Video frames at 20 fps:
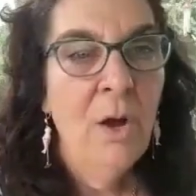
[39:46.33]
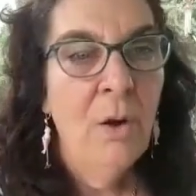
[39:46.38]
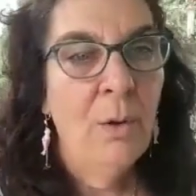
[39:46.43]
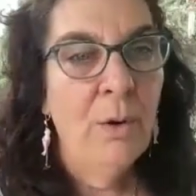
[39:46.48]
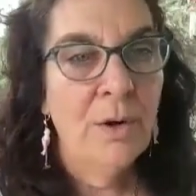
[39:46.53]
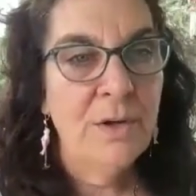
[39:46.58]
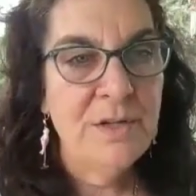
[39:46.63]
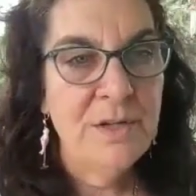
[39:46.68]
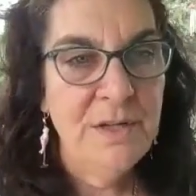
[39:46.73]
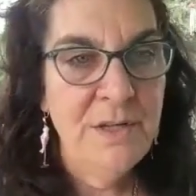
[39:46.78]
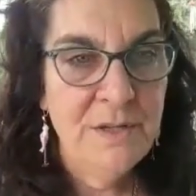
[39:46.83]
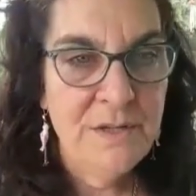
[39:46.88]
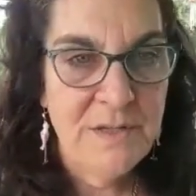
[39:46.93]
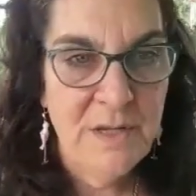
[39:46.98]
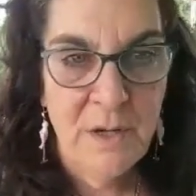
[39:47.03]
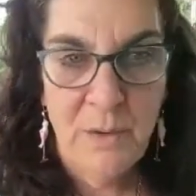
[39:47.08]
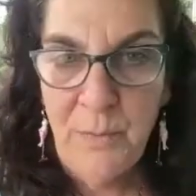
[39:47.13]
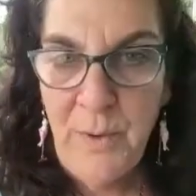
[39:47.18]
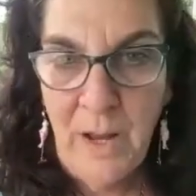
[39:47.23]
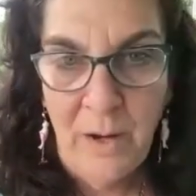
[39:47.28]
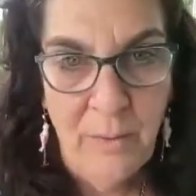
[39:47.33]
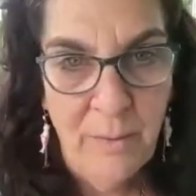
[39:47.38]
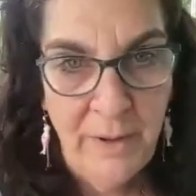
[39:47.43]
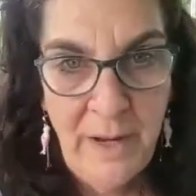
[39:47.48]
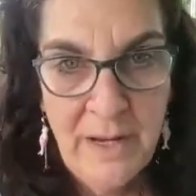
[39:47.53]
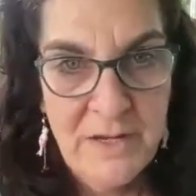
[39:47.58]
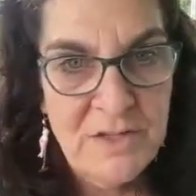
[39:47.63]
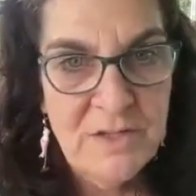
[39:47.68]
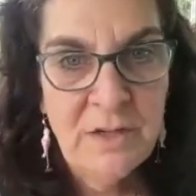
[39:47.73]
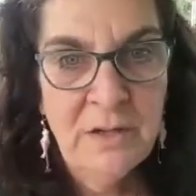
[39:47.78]
or to use it
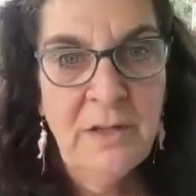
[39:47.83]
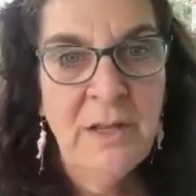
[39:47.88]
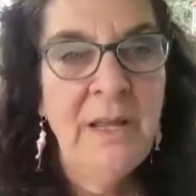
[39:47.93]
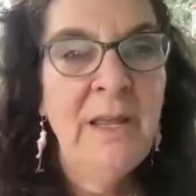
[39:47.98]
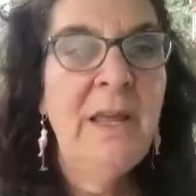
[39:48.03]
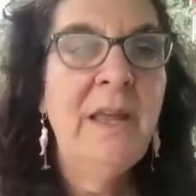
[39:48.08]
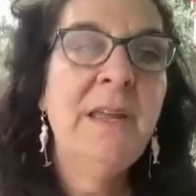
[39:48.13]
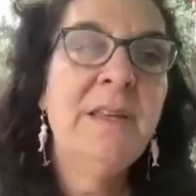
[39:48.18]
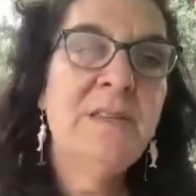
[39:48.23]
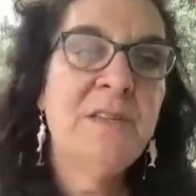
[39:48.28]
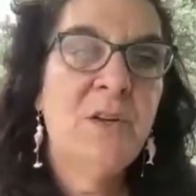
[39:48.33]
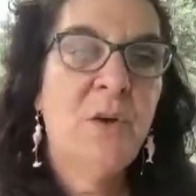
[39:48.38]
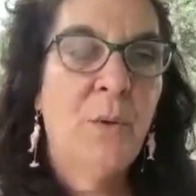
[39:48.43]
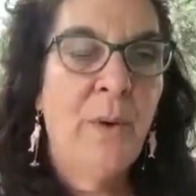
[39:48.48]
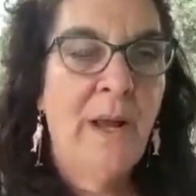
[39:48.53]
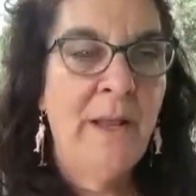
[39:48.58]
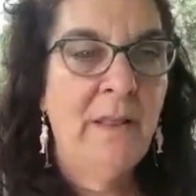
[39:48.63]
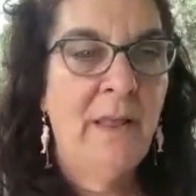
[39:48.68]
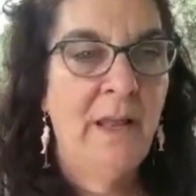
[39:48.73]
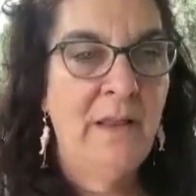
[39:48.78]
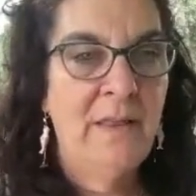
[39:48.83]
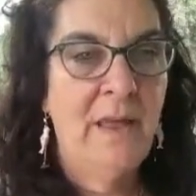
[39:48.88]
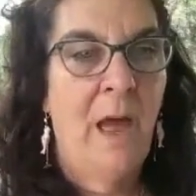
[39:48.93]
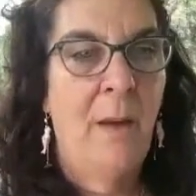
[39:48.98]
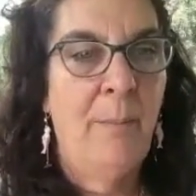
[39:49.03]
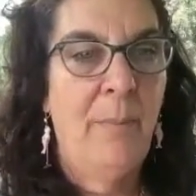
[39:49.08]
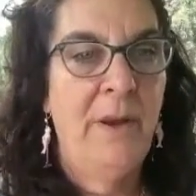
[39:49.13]
recreationally, it's great like that.